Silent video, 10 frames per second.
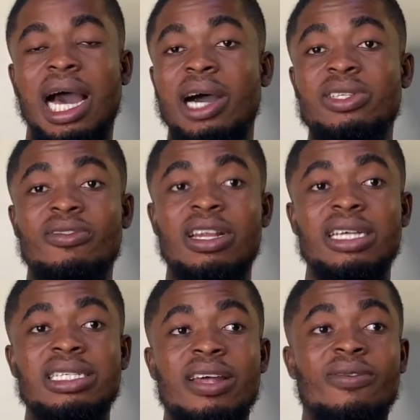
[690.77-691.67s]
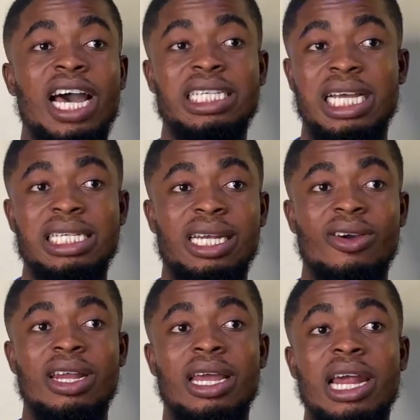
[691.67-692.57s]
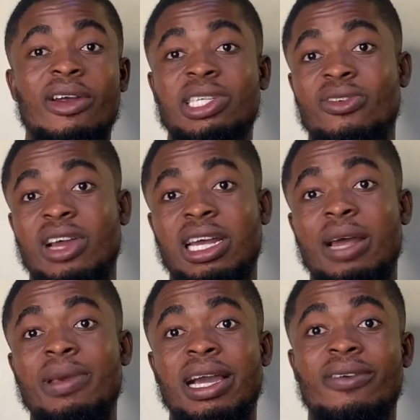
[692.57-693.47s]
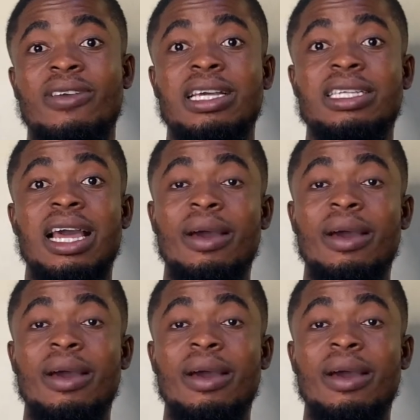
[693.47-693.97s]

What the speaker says: Out of this, the Vice Chancellor or the Director of Academic Affairs,